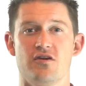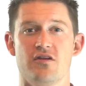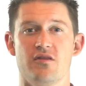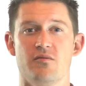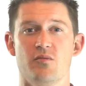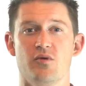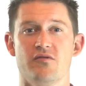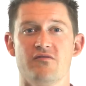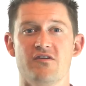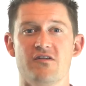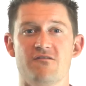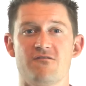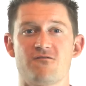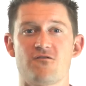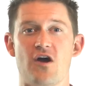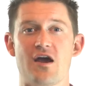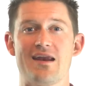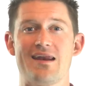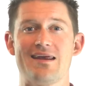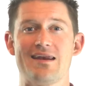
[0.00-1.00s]
in the movie
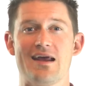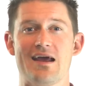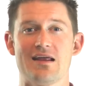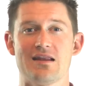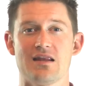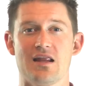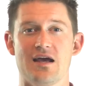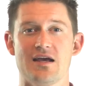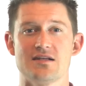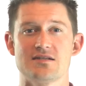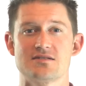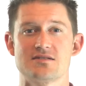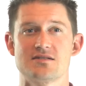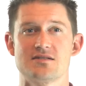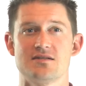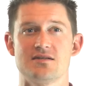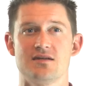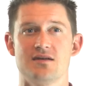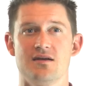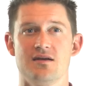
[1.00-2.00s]
Friday Night
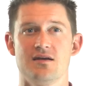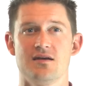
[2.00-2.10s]
Lights.